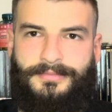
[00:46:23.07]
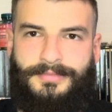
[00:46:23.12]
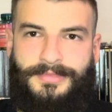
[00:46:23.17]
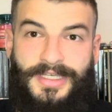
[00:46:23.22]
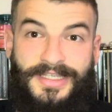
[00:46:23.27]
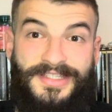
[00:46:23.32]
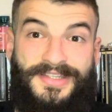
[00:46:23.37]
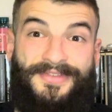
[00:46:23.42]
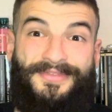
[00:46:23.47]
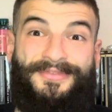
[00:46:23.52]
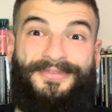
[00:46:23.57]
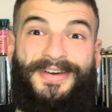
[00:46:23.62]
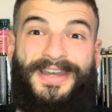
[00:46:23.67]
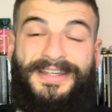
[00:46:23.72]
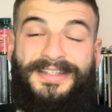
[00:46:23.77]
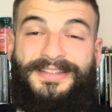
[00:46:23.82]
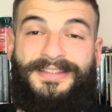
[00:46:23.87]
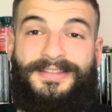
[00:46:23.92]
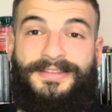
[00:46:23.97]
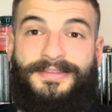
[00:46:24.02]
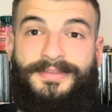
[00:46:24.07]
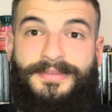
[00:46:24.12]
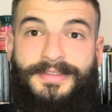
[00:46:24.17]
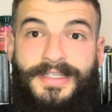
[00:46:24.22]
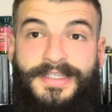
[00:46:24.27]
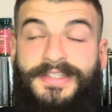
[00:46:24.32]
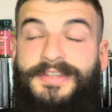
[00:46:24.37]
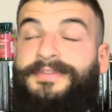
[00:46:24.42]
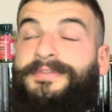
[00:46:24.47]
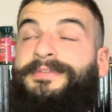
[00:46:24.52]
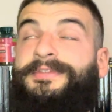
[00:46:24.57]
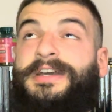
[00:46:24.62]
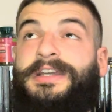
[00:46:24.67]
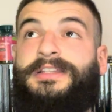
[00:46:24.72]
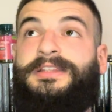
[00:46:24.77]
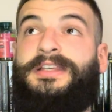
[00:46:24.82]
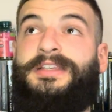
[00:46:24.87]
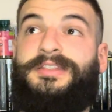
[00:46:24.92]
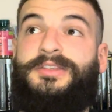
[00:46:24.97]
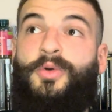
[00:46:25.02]
That's a fact. That's a fact.
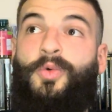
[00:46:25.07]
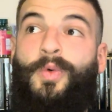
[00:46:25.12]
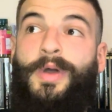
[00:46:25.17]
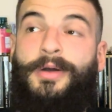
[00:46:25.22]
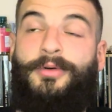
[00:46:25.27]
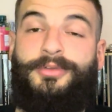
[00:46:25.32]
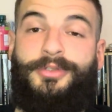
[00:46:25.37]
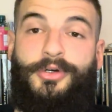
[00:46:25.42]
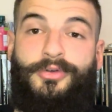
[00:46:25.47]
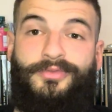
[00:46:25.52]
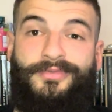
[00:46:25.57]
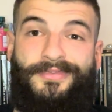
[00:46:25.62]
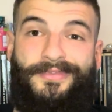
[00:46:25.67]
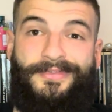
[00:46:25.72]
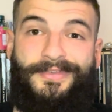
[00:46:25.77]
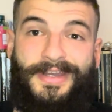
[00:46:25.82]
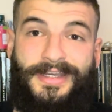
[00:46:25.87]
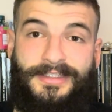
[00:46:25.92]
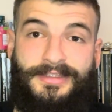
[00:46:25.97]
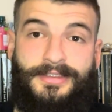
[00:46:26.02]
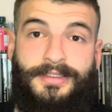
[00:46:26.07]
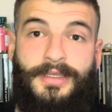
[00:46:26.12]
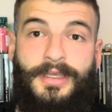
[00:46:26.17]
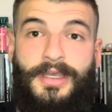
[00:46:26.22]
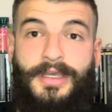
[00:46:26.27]
That's a well-known fact.